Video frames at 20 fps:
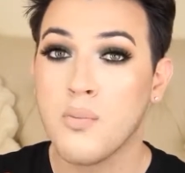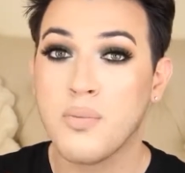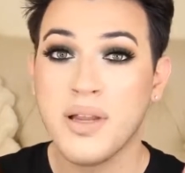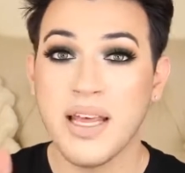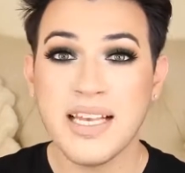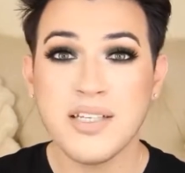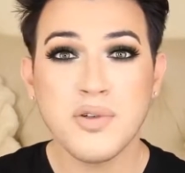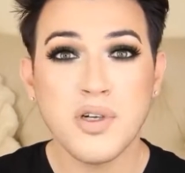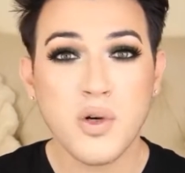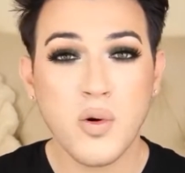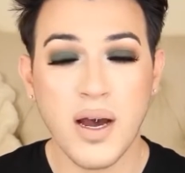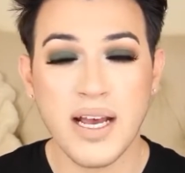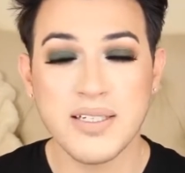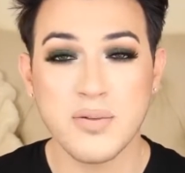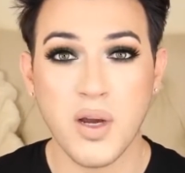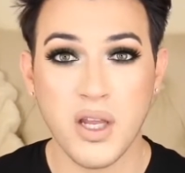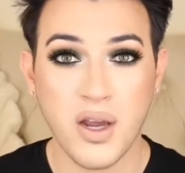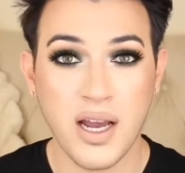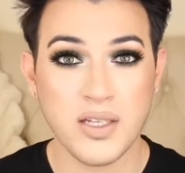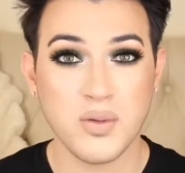Please
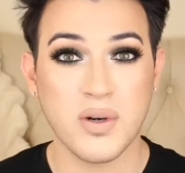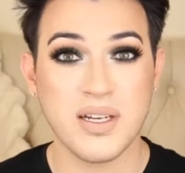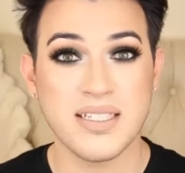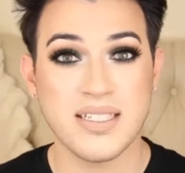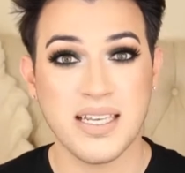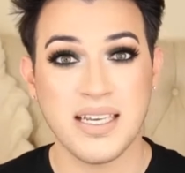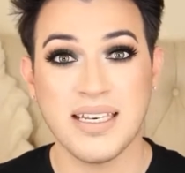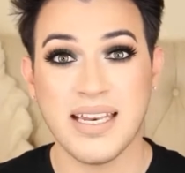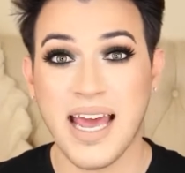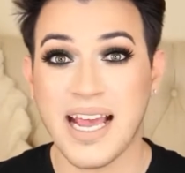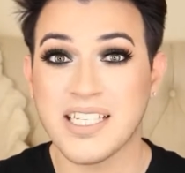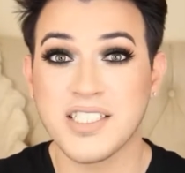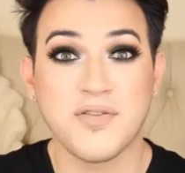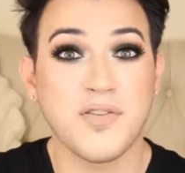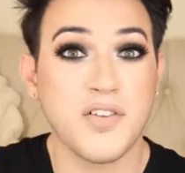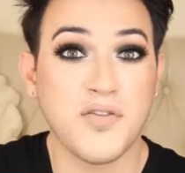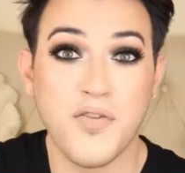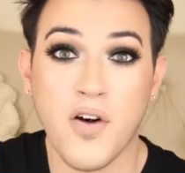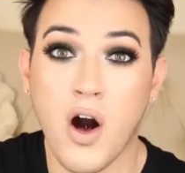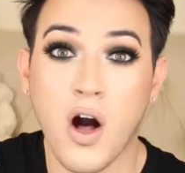request what you guys wanna see next
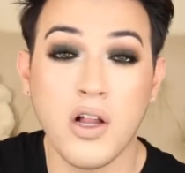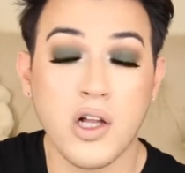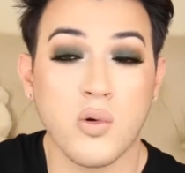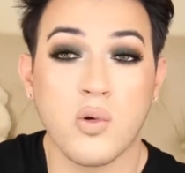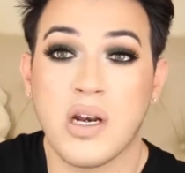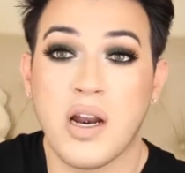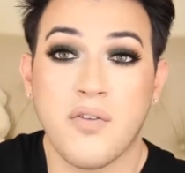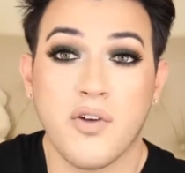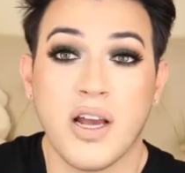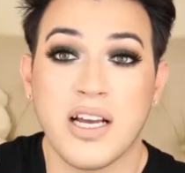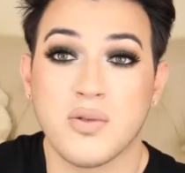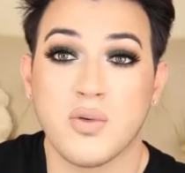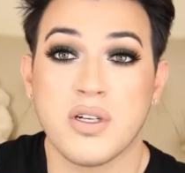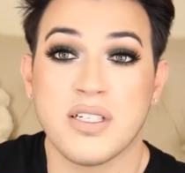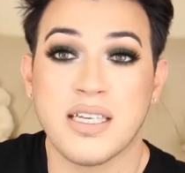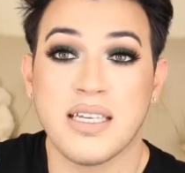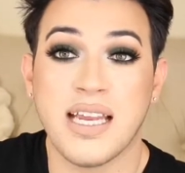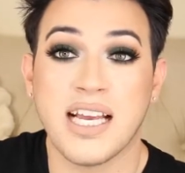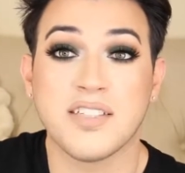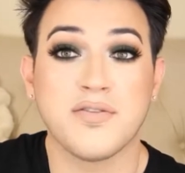for fall or whatever you guys wanna
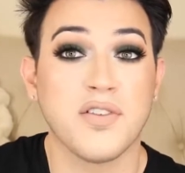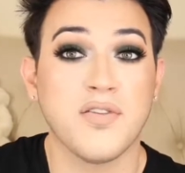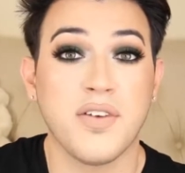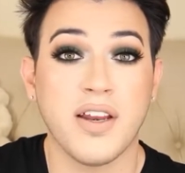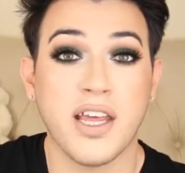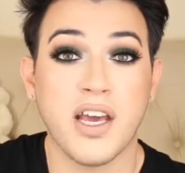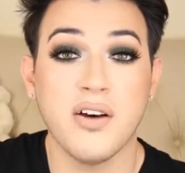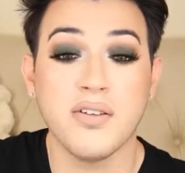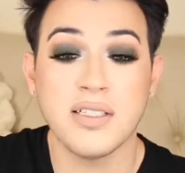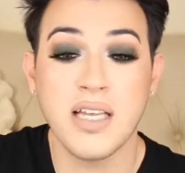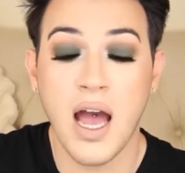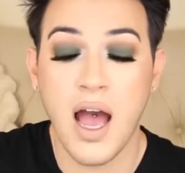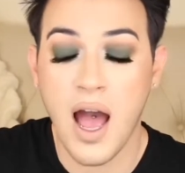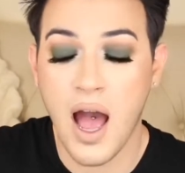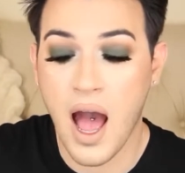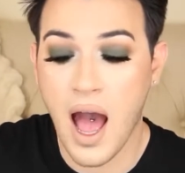see next for videos.